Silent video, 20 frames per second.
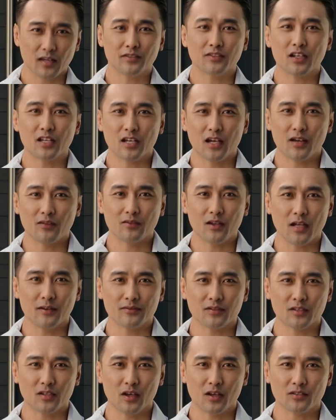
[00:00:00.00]
Where do you
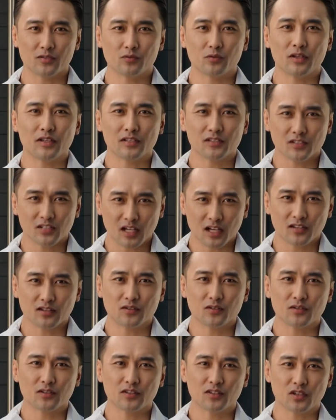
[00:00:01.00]
expect that to be used?
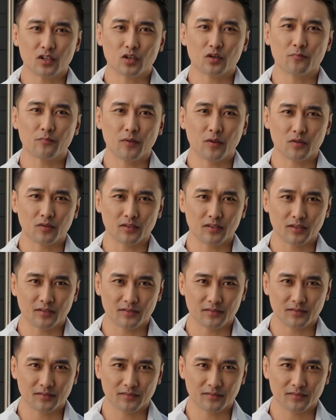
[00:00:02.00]
What is the use case